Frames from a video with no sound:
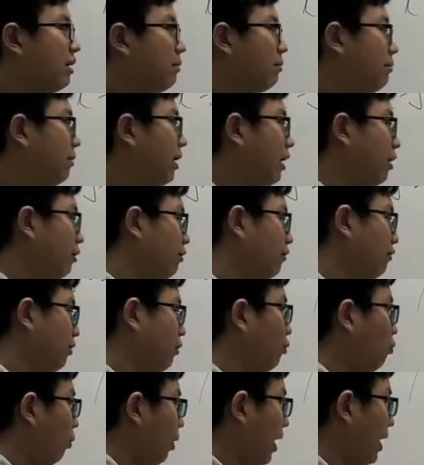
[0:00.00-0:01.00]
but however
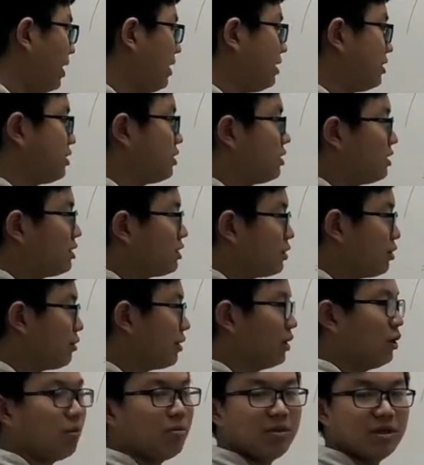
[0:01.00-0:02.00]
y still
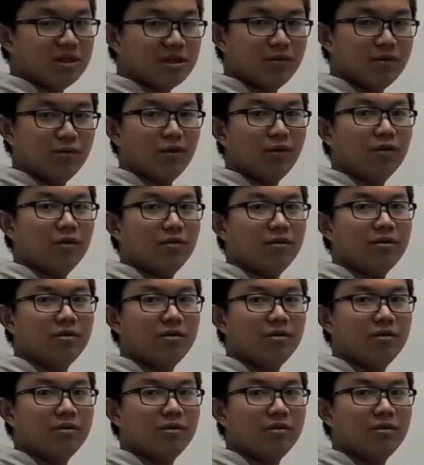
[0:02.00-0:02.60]
cannot be 0.